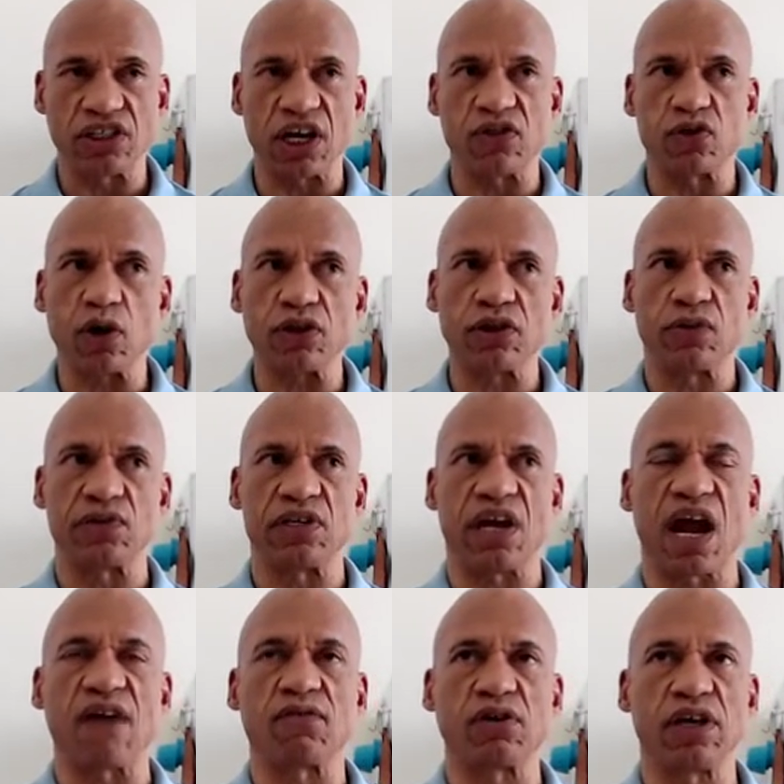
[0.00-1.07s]
I thought there was an
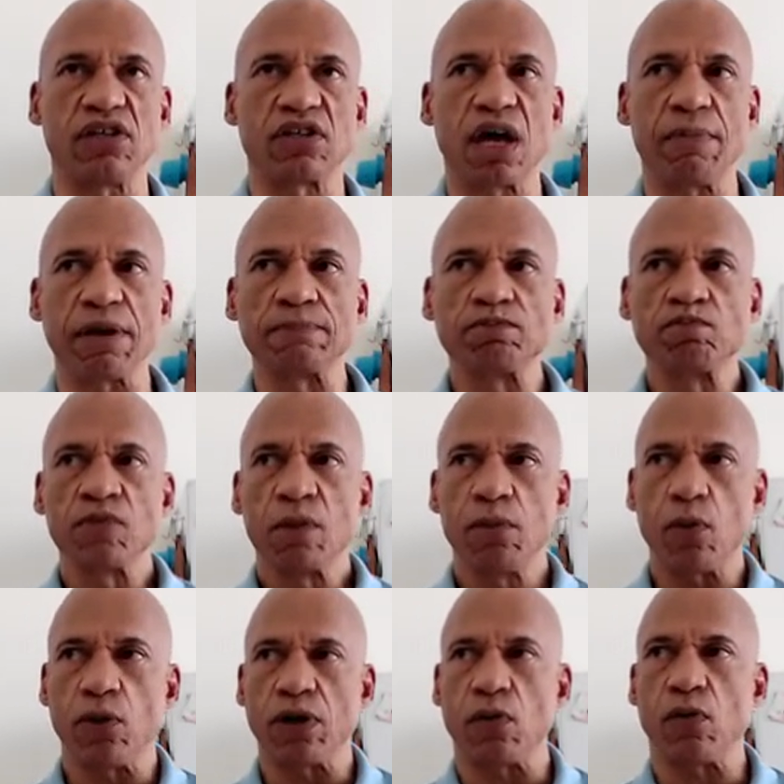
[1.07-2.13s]
aftertaste coming, but
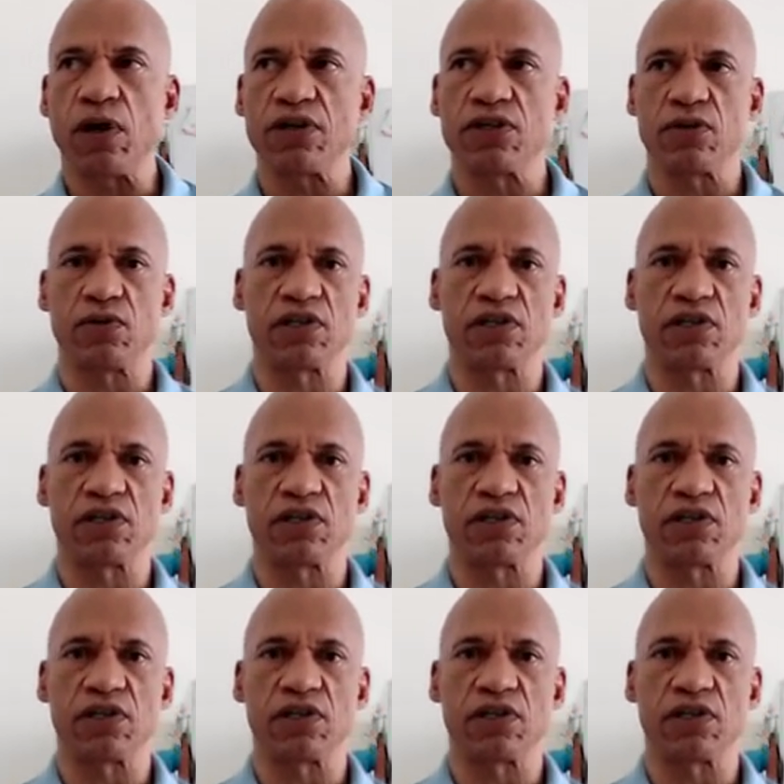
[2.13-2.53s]
what it was